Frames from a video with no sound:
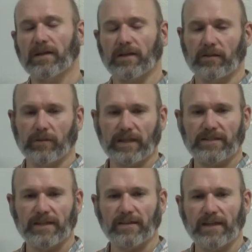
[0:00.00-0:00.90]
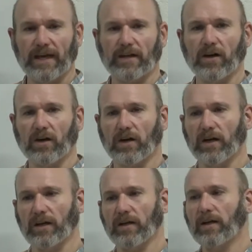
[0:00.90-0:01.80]
You may see that
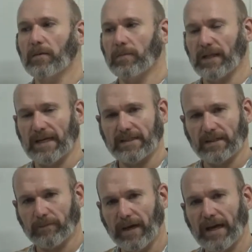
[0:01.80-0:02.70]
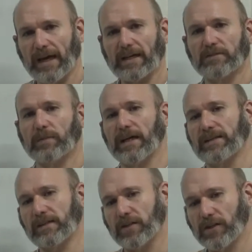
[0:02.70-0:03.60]
on plastic bags,
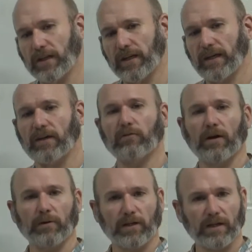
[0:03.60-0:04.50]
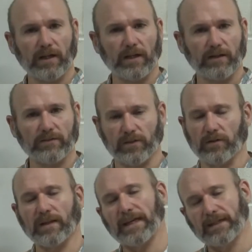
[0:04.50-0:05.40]
plastic sheeting, rubber gloves, or
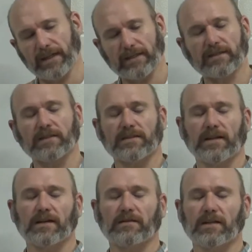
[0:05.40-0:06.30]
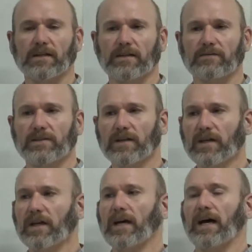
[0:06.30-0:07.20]
latex style gloves.
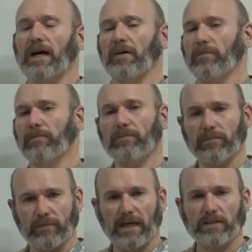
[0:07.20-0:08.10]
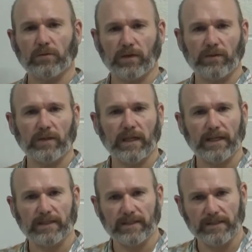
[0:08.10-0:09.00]
That's where you would
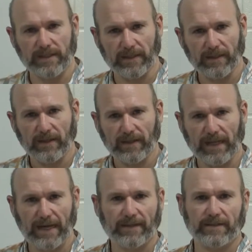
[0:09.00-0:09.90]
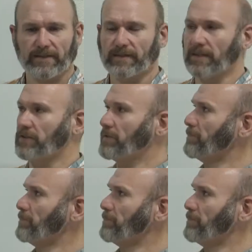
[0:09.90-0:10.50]
likely see that as an inch.